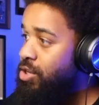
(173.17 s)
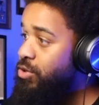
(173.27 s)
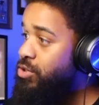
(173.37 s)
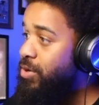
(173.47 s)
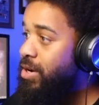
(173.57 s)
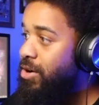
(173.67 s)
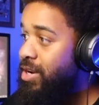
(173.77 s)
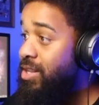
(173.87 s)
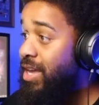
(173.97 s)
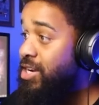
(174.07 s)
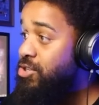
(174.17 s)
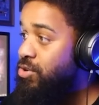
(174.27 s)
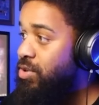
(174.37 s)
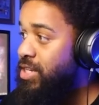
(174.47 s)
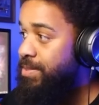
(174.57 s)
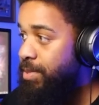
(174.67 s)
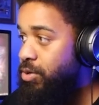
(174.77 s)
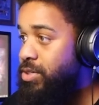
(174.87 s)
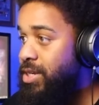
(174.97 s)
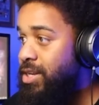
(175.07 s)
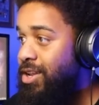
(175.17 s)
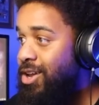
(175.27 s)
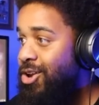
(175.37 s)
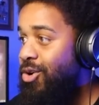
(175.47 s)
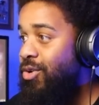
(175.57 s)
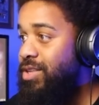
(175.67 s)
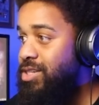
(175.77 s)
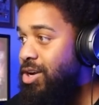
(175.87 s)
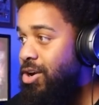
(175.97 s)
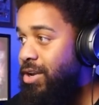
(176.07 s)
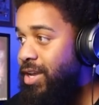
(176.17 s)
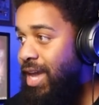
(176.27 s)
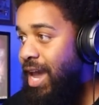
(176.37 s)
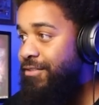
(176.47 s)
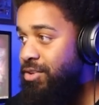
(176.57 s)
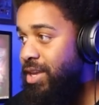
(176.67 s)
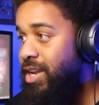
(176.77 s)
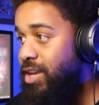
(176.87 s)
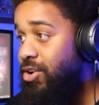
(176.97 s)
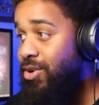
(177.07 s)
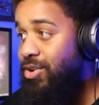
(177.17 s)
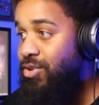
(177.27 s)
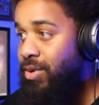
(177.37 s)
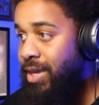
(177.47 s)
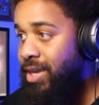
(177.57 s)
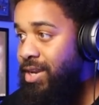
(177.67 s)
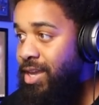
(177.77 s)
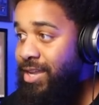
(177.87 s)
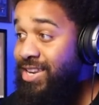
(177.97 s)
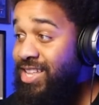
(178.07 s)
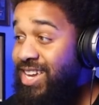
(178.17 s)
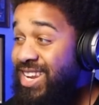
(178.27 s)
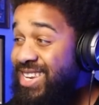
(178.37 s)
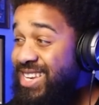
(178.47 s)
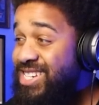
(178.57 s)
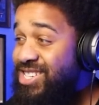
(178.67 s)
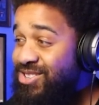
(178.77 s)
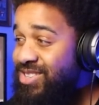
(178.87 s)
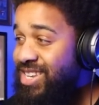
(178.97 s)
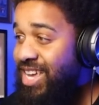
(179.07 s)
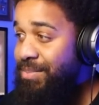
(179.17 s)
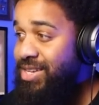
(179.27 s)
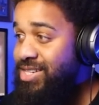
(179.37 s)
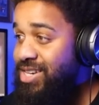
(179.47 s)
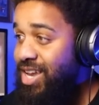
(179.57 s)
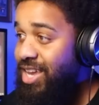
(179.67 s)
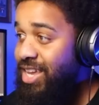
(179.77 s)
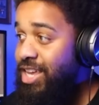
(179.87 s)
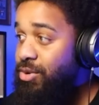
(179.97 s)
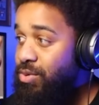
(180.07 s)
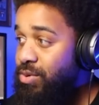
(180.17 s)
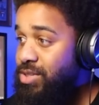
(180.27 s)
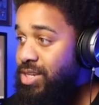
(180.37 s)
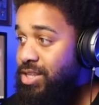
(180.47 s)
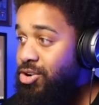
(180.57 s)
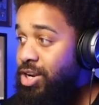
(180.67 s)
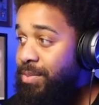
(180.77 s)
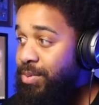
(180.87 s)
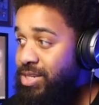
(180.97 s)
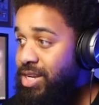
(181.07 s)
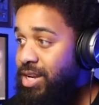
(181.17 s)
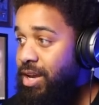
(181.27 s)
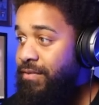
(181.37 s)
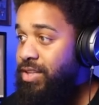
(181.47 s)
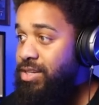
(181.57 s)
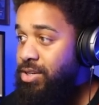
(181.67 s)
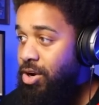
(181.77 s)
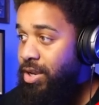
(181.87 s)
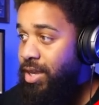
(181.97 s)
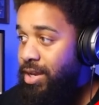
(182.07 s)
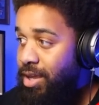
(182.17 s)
trigger an electrical explosion on the target after landing a critical hit, dealing an additional damage equal to 30% of the target